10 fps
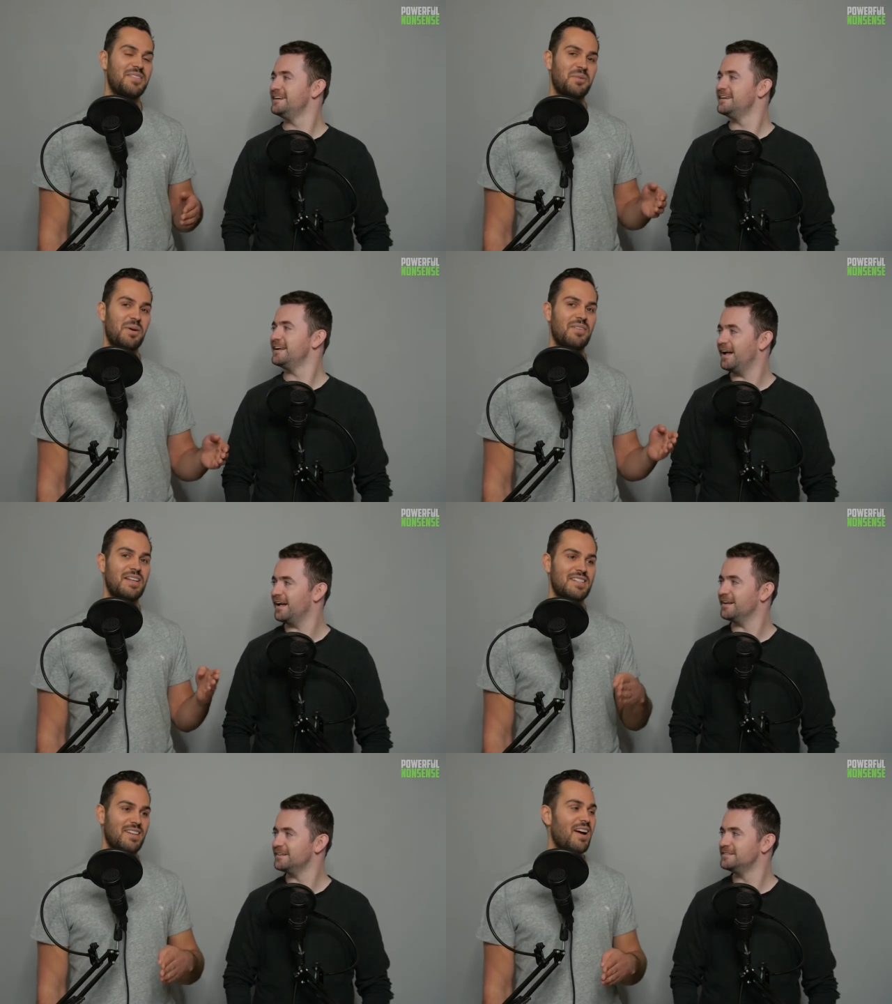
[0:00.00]
Speaker 1: So wherever
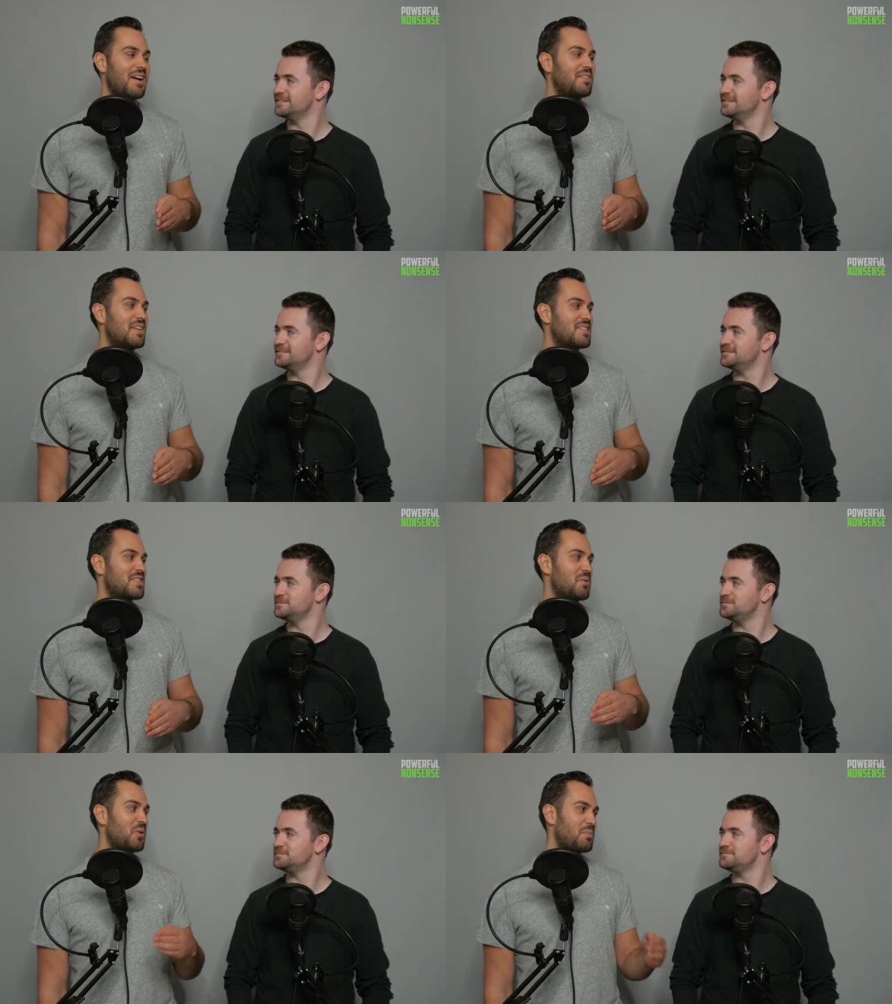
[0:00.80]
uh-huh. there's life, there's
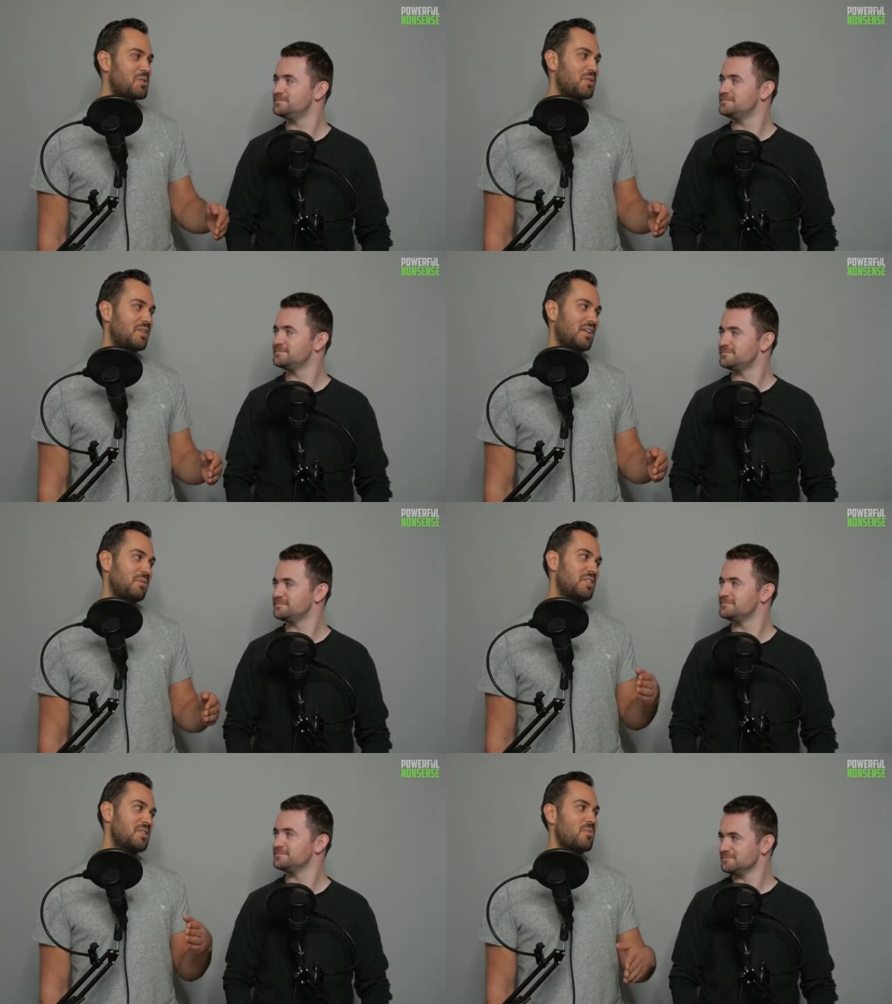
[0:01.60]
still an opportunity,
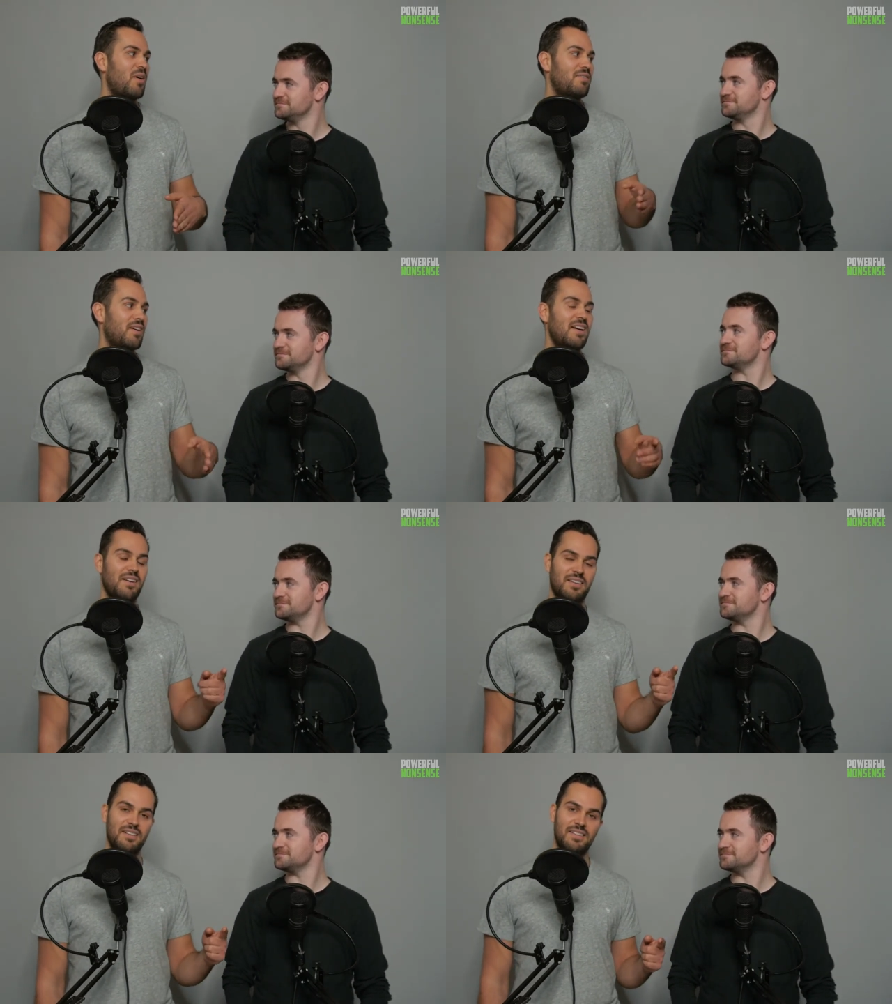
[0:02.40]
which is why
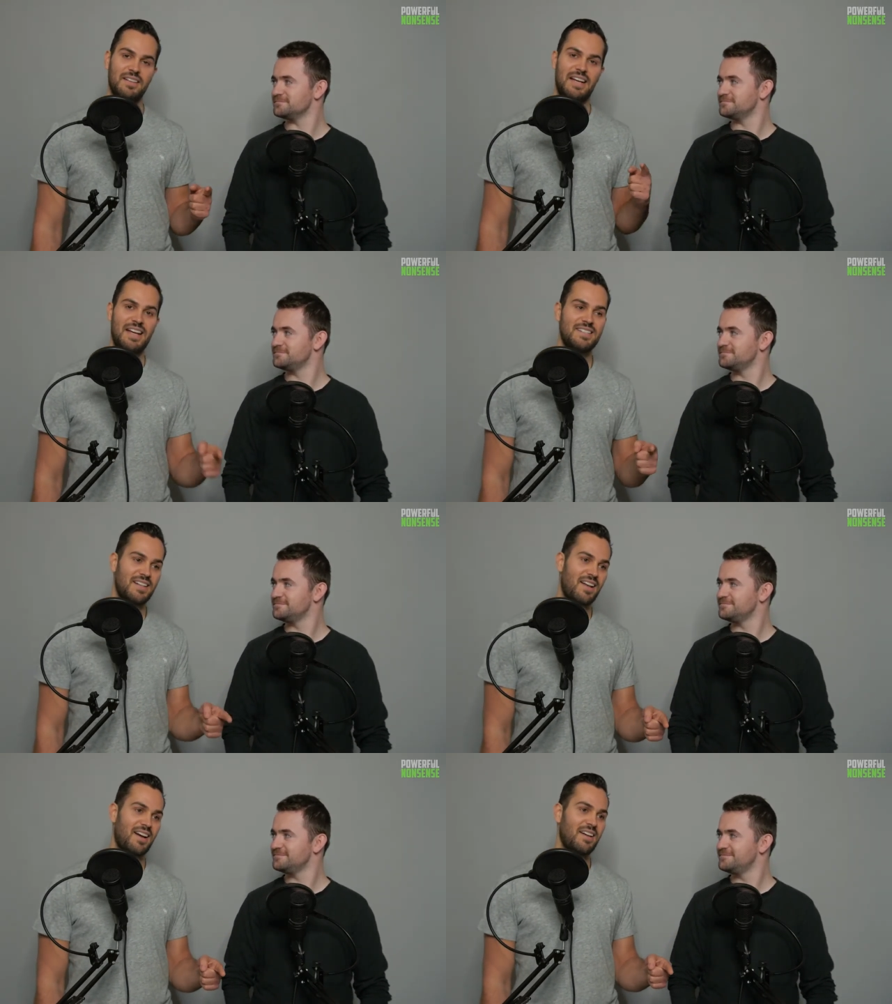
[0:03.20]
failure mm-hmm. is a
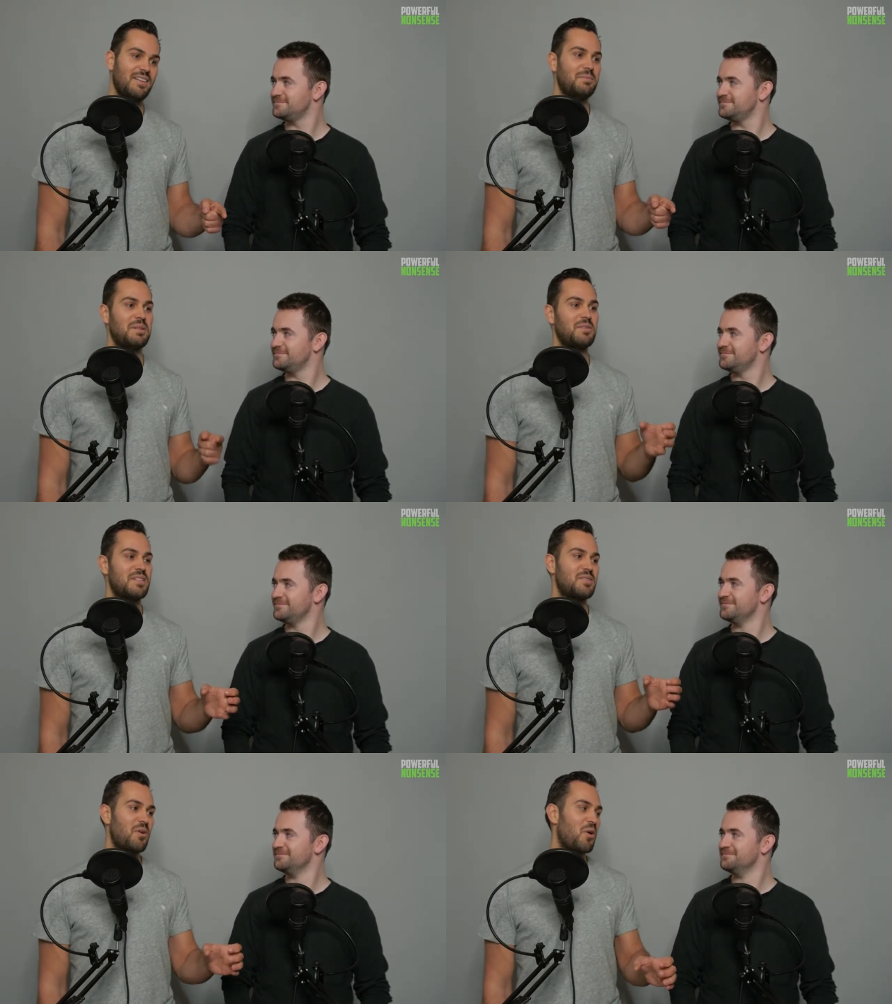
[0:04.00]
lie because
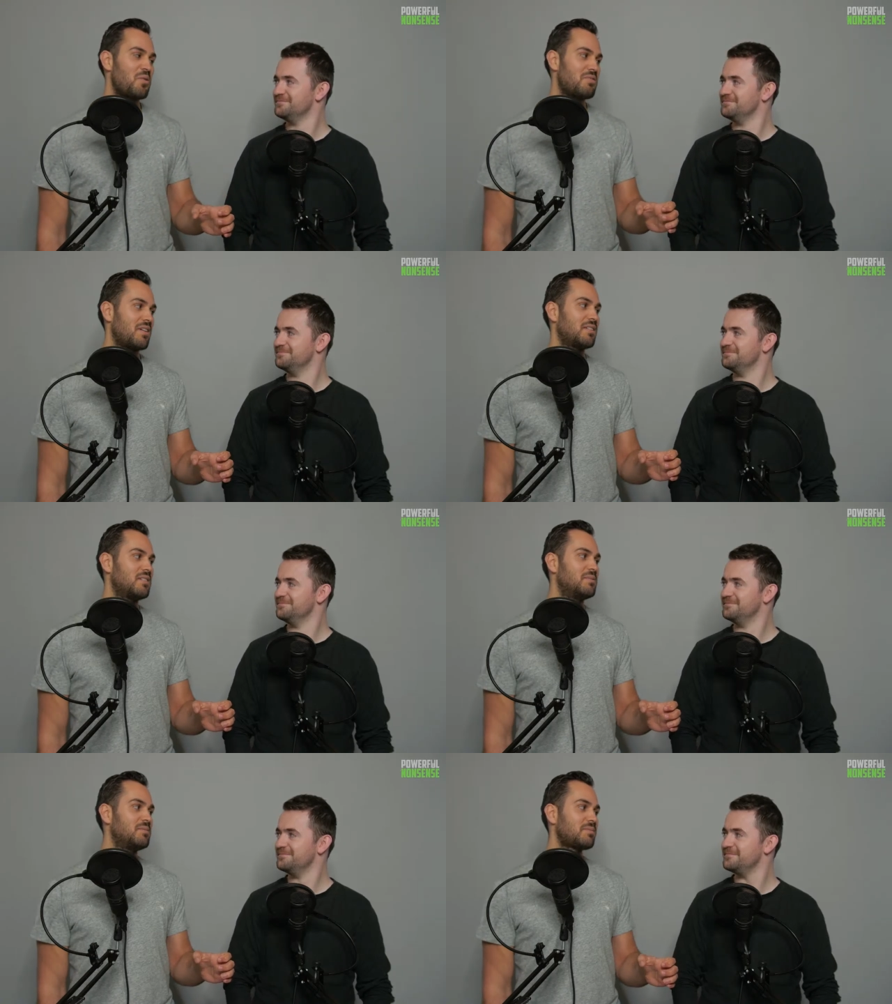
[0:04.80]
it's not over.
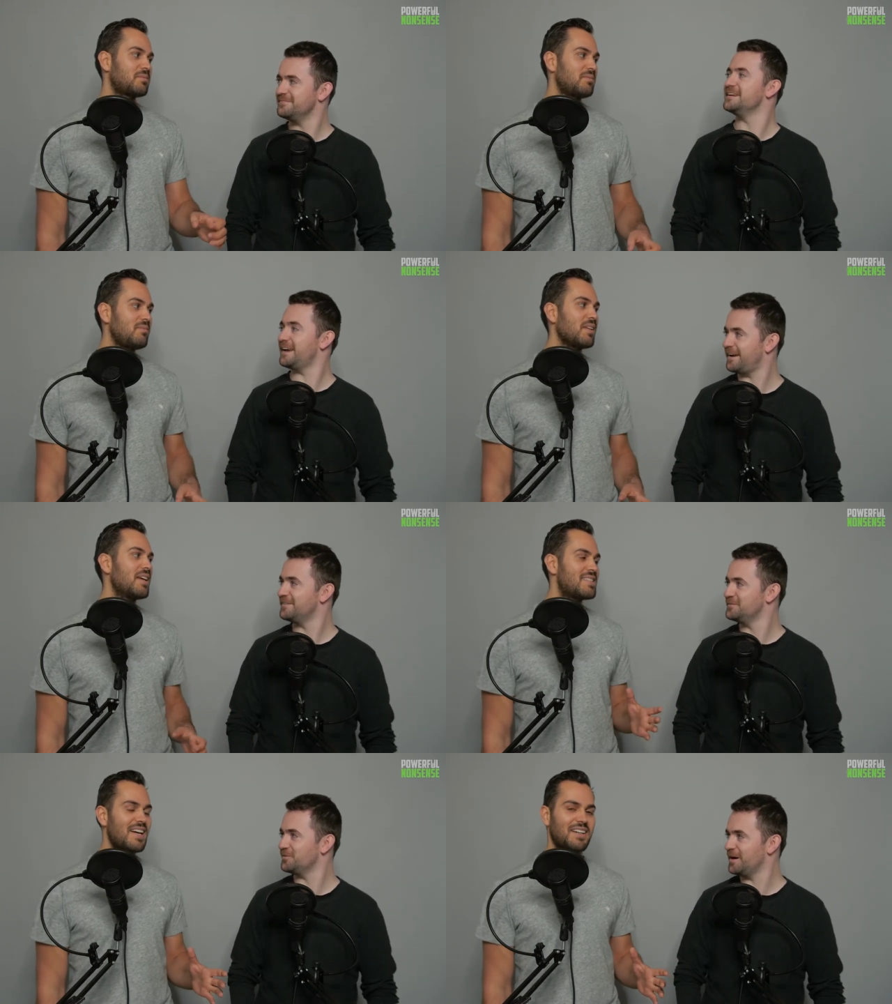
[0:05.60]
Yeah,
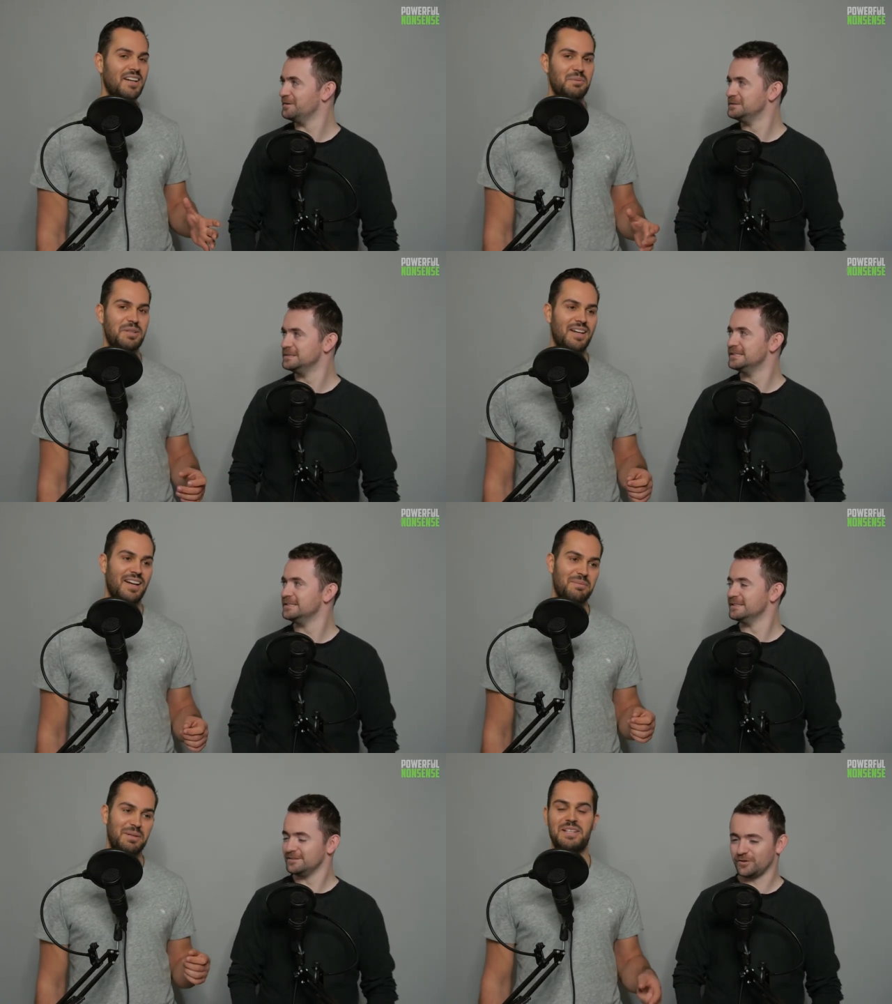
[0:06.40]
is that right. kind of what you
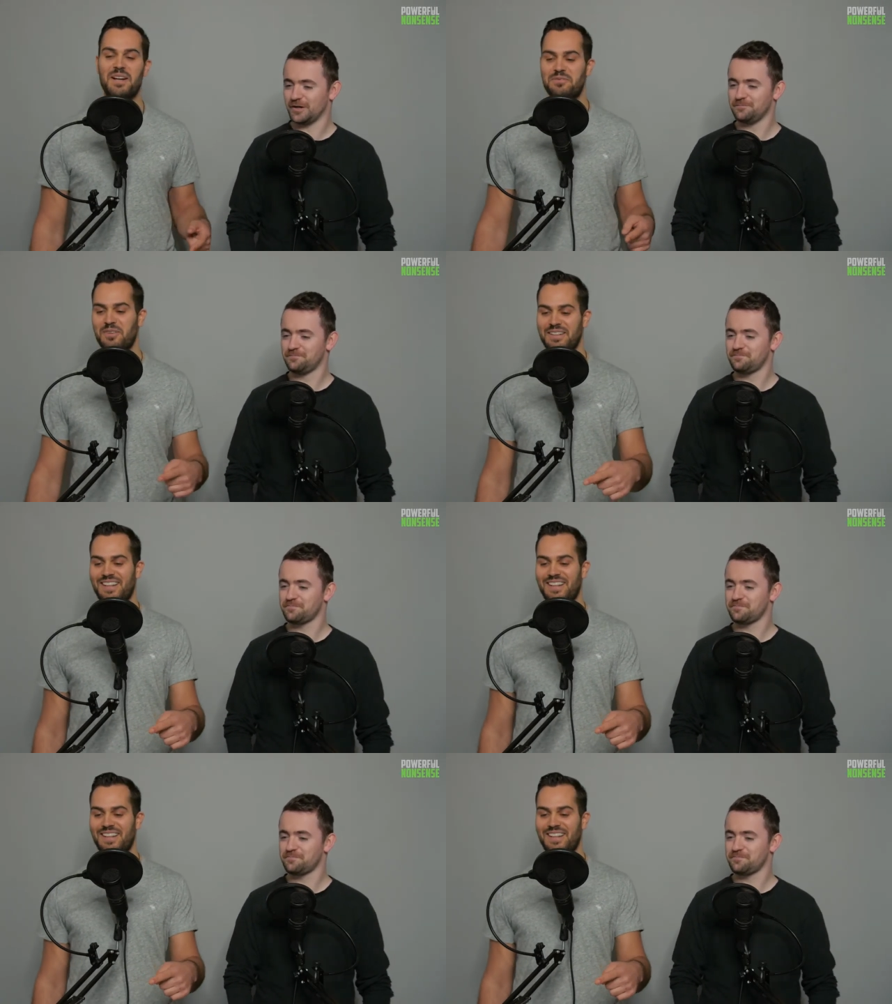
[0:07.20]
get at? But it's right. kind of funny